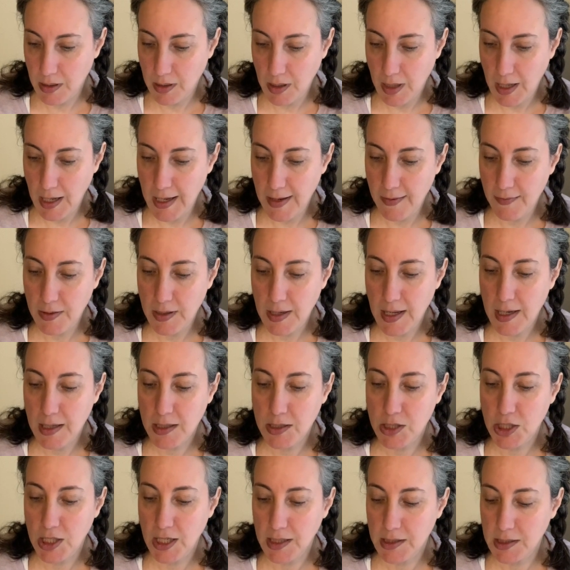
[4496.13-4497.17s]
I haven't had a
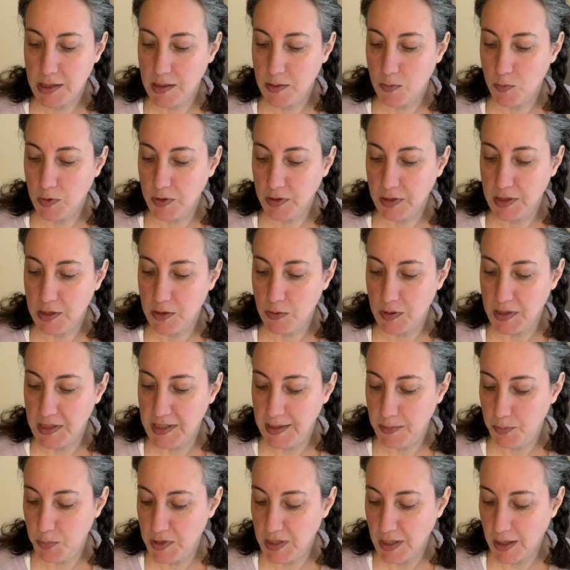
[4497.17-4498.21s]
chance to really do a
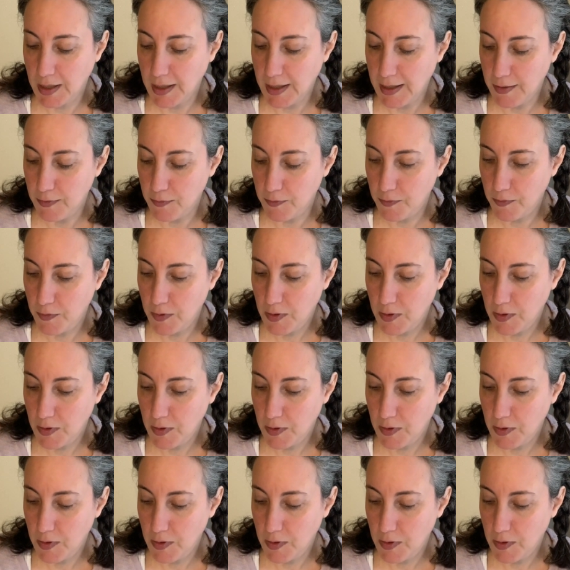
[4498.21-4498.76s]
deep dive